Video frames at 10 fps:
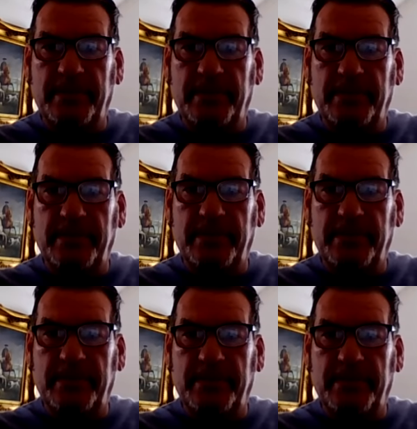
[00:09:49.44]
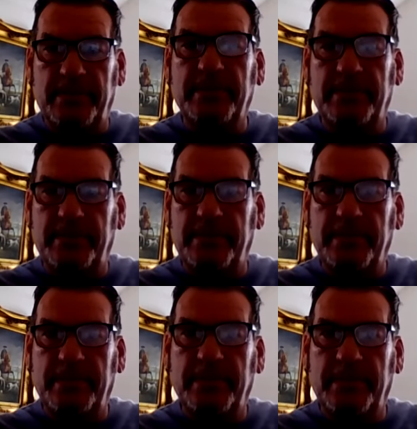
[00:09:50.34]

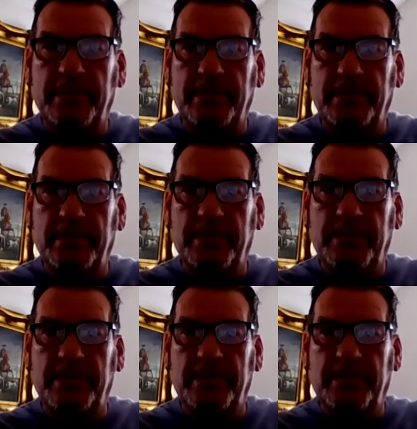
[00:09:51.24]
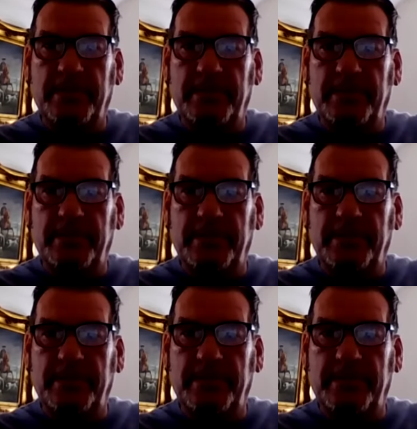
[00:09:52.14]

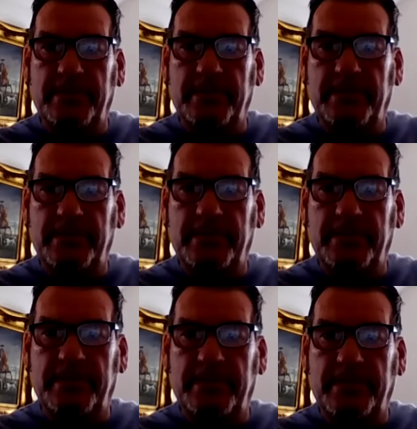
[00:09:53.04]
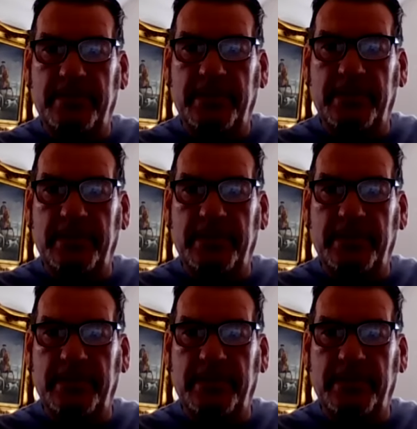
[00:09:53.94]
[no speech]